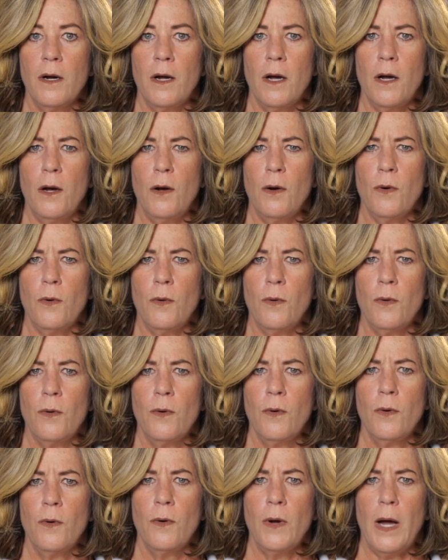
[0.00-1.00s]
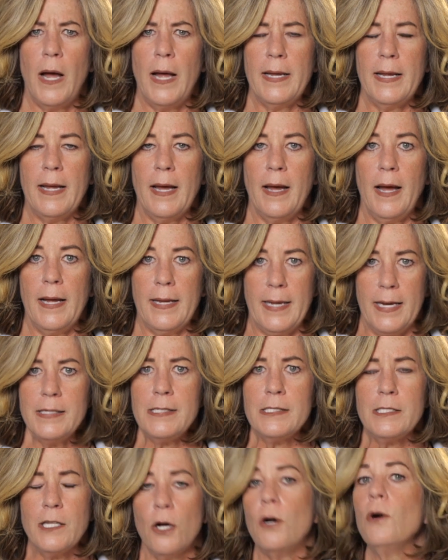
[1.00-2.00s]
oh, I
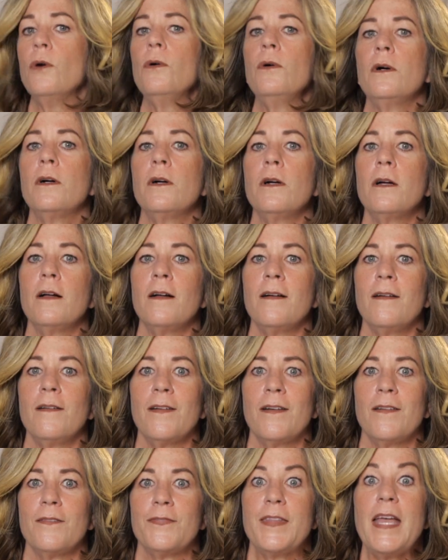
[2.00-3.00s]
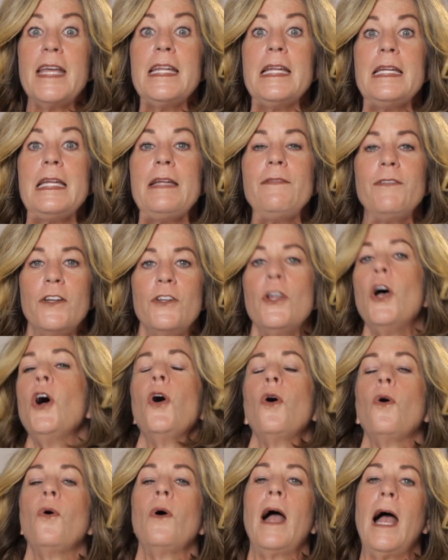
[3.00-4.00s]
guess so. They didn't even
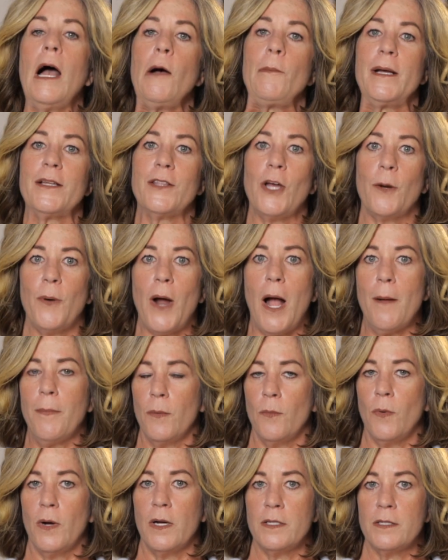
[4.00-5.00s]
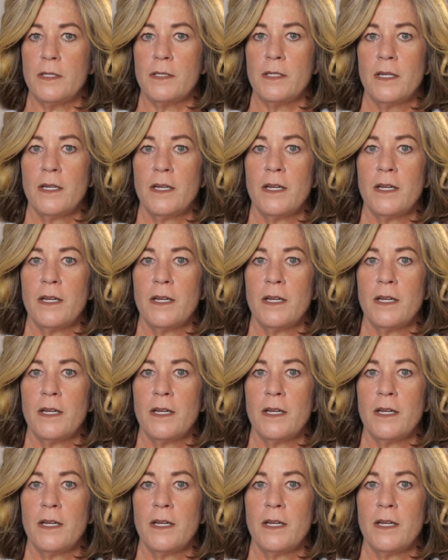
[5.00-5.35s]
know how big their problem was.